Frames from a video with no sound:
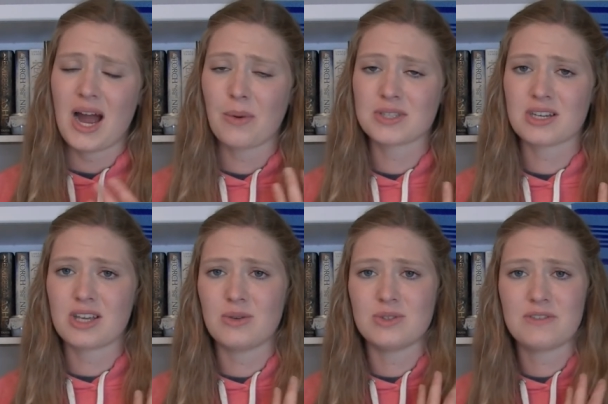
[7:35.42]
I wasn't a
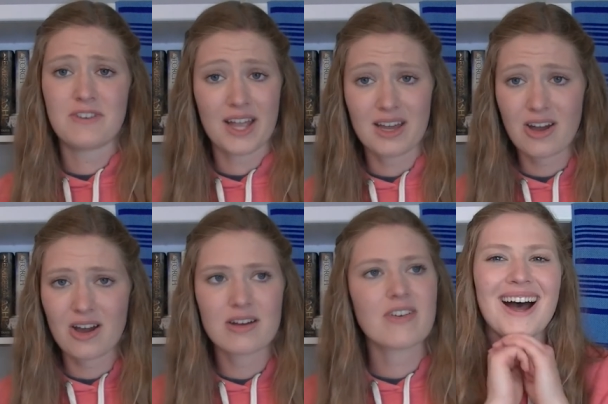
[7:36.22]
huge fan
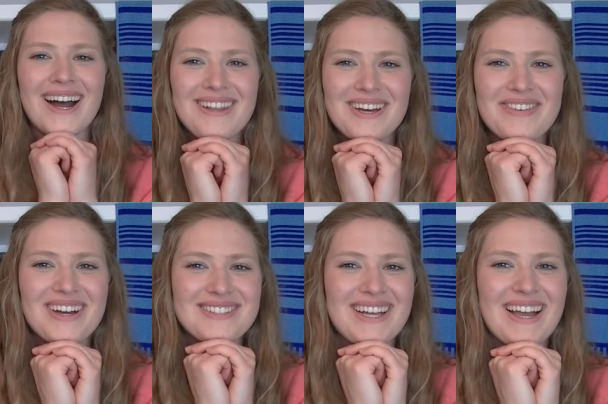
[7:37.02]
of. I love
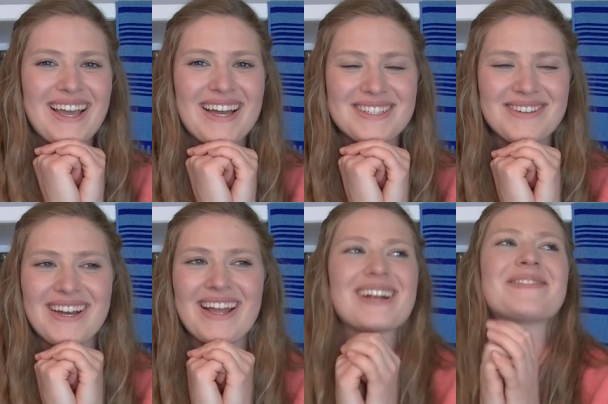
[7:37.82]
how Jack has
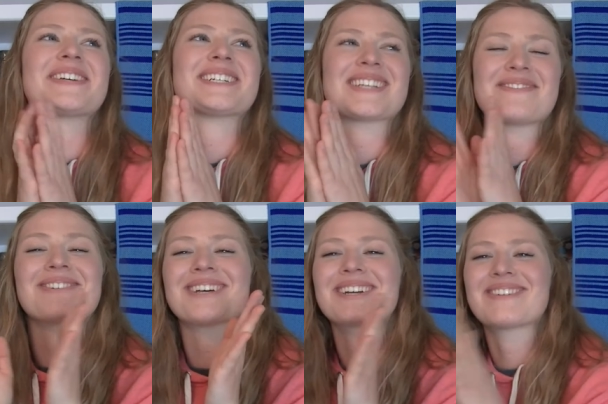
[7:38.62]
red hair because I
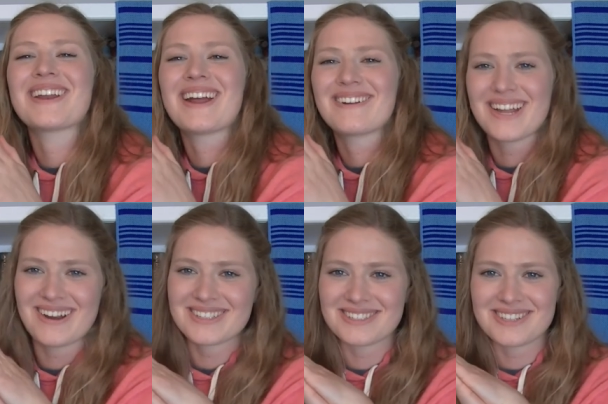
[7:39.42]
feel like red-haired
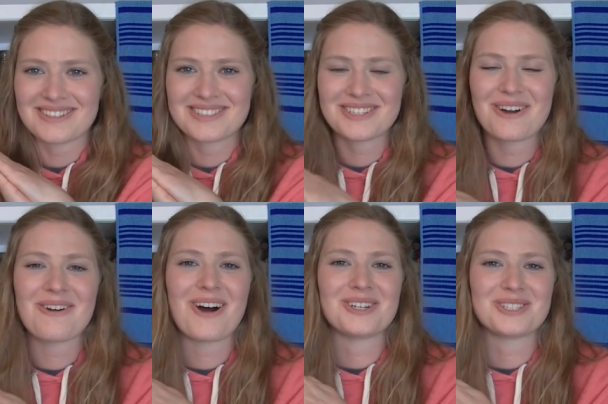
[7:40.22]
characters are
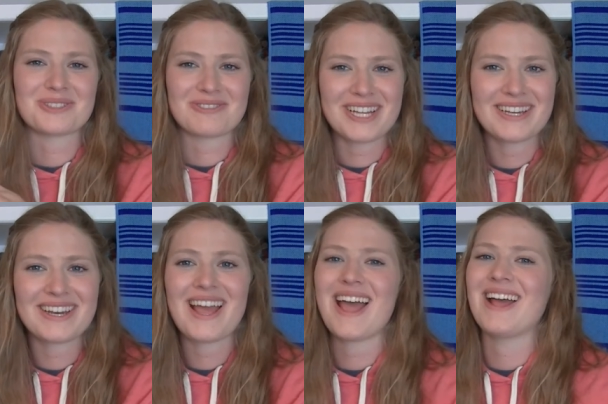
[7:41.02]
so
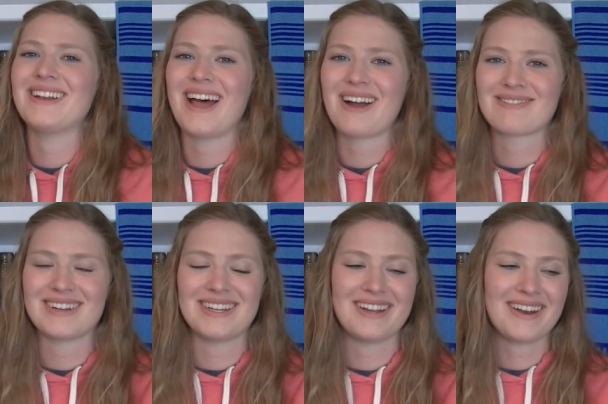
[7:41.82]
underwritten and not
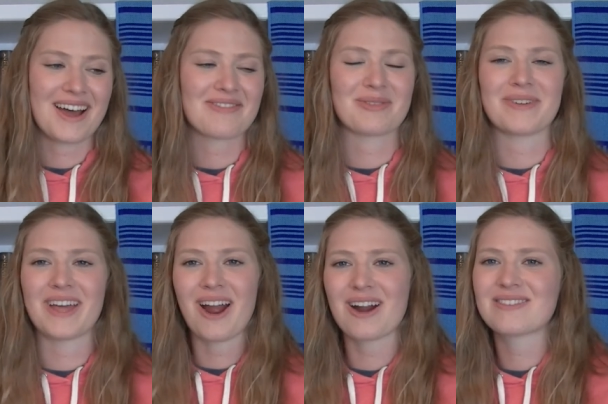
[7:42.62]
written enough, and when
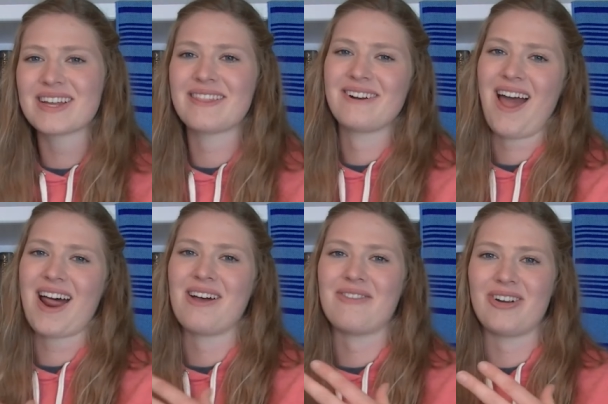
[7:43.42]
they are written, they're
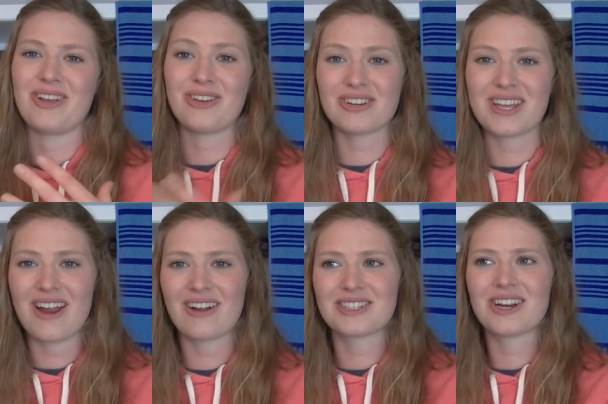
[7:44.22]
not a very good
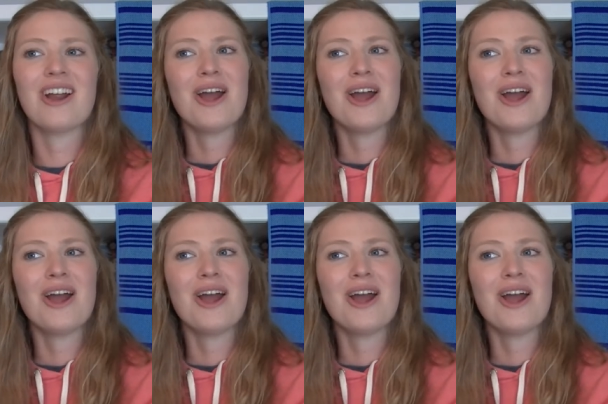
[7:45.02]
character.